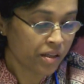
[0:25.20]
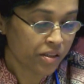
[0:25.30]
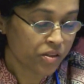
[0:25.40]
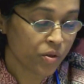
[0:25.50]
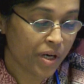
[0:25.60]

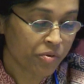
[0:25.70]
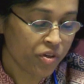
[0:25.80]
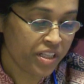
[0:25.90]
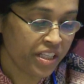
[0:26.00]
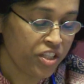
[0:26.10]
So I'm going
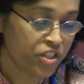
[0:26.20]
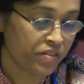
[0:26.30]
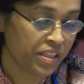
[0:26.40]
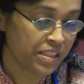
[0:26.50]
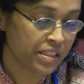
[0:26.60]
to take each of
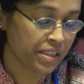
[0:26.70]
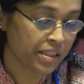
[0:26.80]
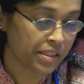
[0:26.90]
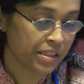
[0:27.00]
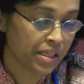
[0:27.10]
these in
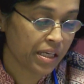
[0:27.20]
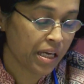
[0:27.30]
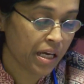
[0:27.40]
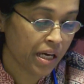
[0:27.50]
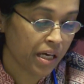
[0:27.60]
turn.
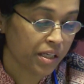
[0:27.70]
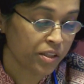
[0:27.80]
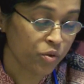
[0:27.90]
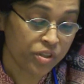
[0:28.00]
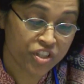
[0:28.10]

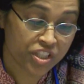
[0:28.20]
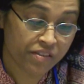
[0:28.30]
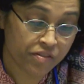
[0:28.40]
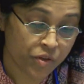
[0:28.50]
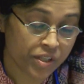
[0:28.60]
Do teachers
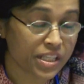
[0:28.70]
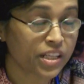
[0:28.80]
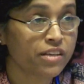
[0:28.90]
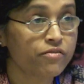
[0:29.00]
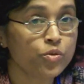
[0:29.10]
have a voice? Are
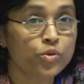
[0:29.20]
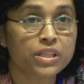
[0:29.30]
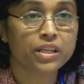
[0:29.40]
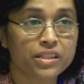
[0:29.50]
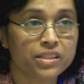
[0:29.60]
their views
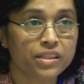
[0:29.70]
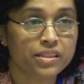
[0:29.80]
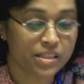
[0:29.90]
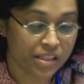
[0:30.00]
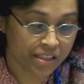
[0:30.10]
and
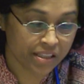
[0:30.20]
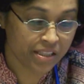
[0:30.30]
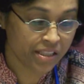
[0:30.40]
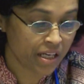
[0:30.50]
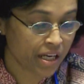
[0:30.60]
concerns heard?